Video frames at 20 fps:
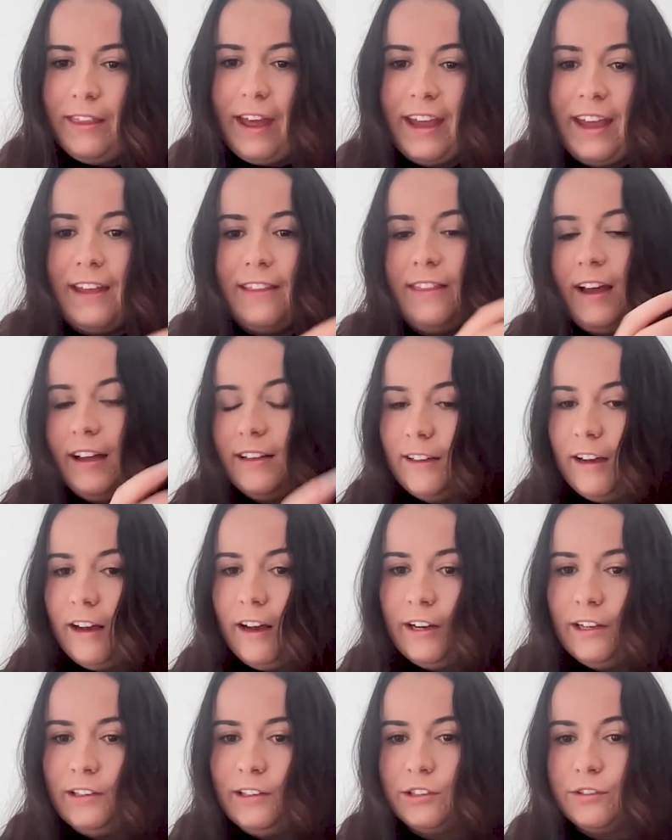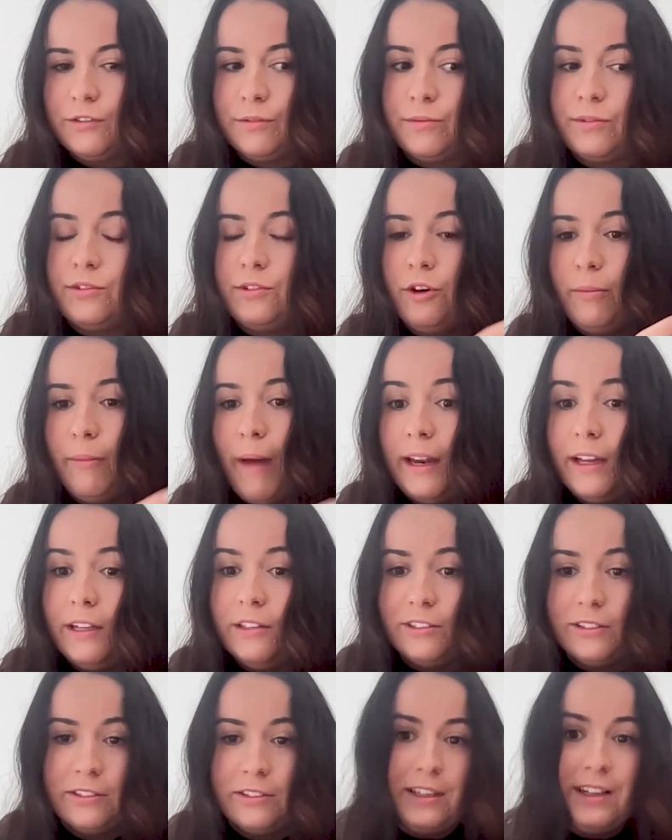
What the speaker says: they get that data just from store managers